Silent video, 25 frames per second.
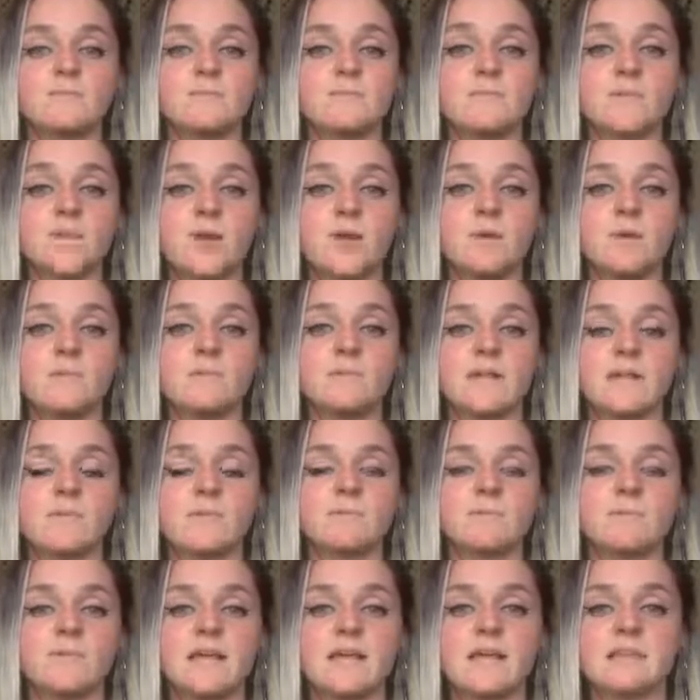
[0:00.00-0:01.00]
go
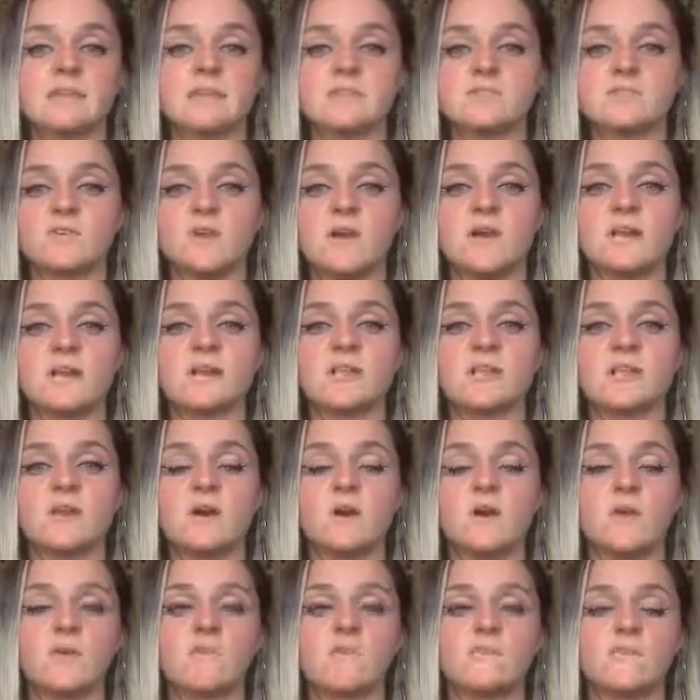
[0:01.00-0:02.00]
plant-based, try and eat
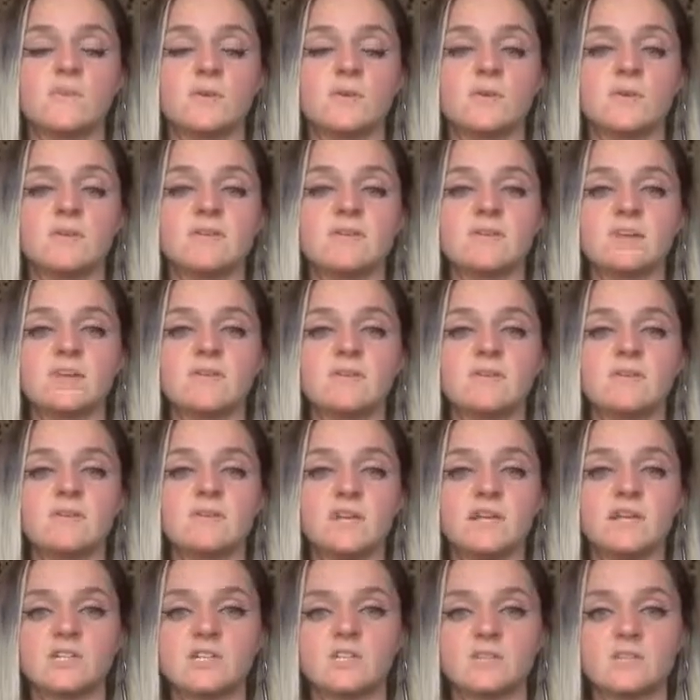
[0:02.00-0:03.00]
whole foods, get rid of
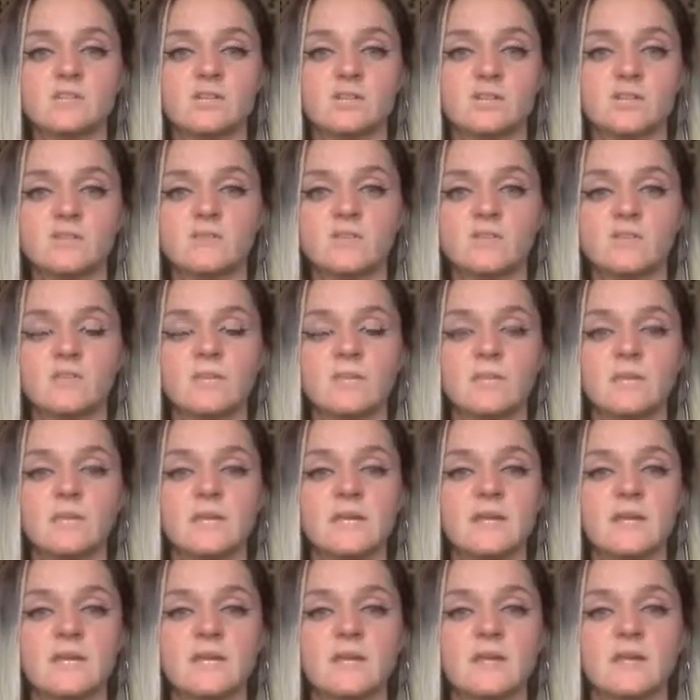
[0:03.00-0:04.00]
like sugar and
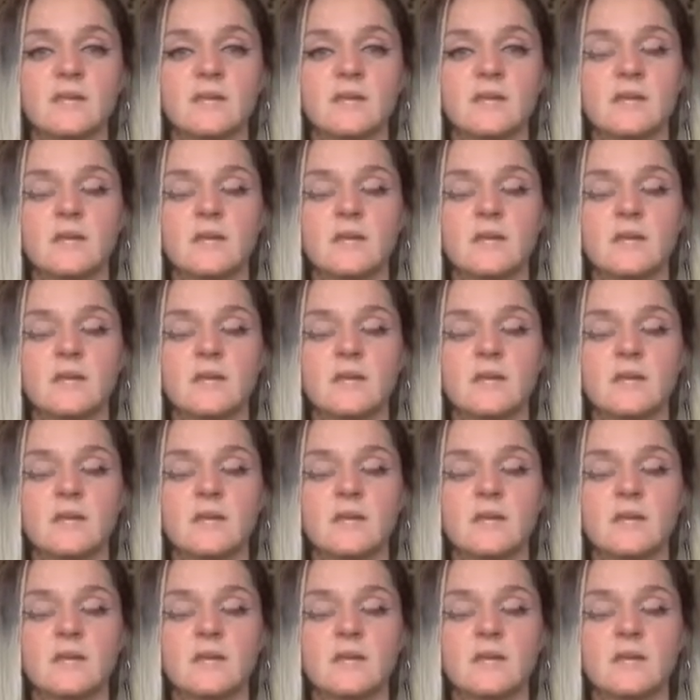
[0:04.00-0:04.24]
wheat,